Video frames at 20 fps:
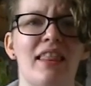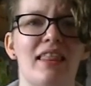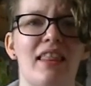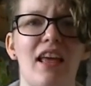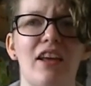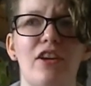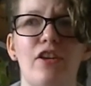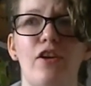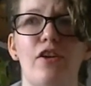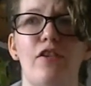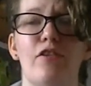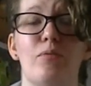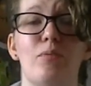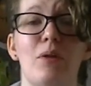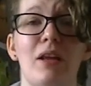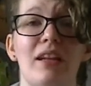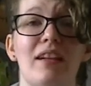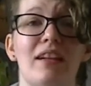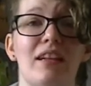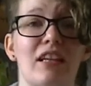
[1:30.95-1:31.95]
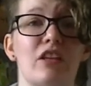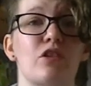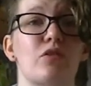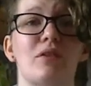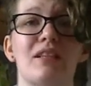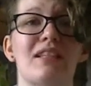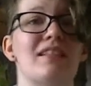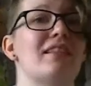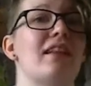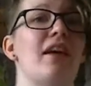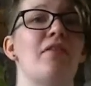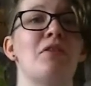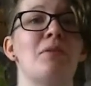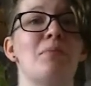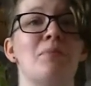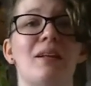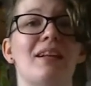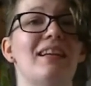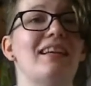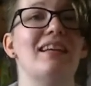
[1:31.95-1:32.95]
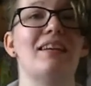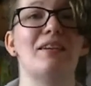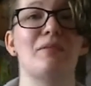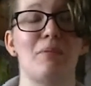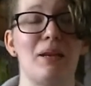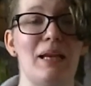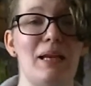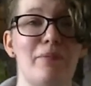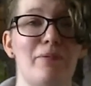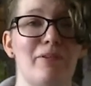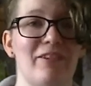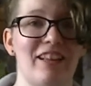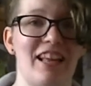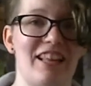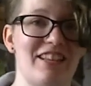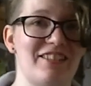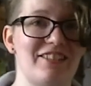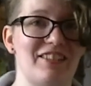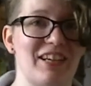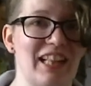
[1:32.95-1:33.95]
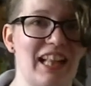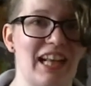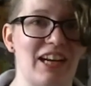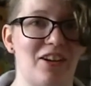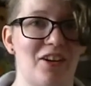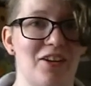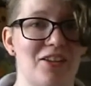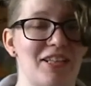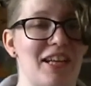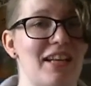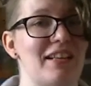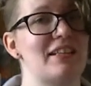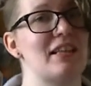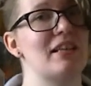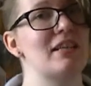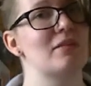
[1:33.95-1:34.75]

There could have been literally 7 billion people entering that contest.